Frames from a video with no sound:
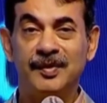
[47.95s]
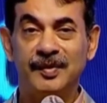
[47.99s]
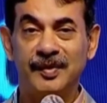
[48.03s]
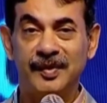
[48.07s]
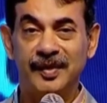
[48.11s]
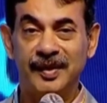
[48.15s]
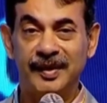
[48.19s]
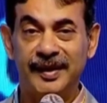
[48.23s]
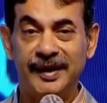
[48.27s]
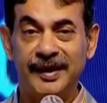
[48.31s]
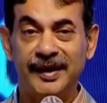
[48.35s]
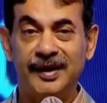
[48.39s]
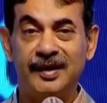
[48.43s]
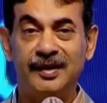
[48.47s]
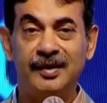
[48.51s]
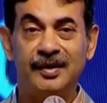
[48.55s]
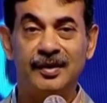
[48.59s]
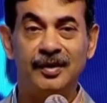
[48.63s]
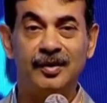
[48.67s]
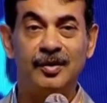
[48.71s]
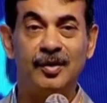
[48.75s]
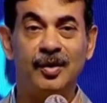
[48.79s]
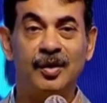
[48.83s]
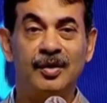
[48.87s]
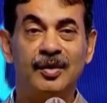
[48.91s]
greet
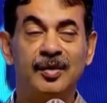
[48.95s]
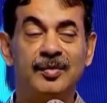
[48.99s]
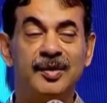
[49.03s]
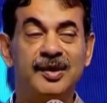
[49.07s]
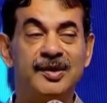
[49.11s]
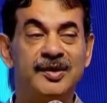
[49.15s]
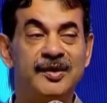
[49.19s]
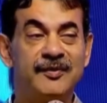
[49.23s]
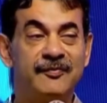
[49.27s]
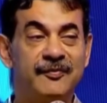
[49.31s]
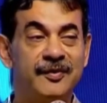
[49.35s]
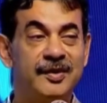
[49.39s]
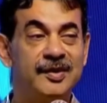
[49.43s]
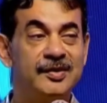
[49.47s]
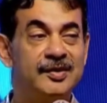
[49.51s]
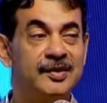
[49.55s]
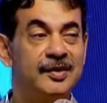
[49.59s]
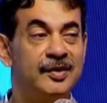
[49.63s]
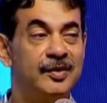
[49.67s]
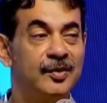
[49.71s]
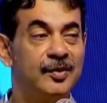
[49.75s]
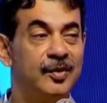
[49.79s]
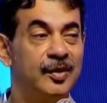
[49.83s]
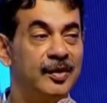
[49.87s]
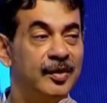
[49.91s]
Honorable Chief Minister,
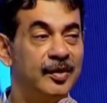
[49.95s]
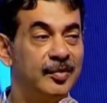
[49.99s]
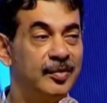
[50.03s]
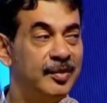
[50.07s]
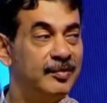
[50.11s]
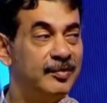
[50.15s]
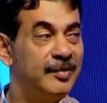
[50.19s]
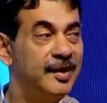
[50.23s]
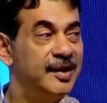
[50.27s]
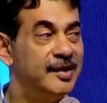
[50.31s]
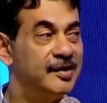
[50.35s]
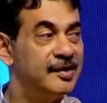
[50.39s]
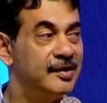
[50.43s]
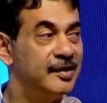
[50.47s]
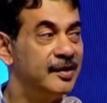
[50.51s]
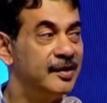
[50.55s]
Honorable Minister,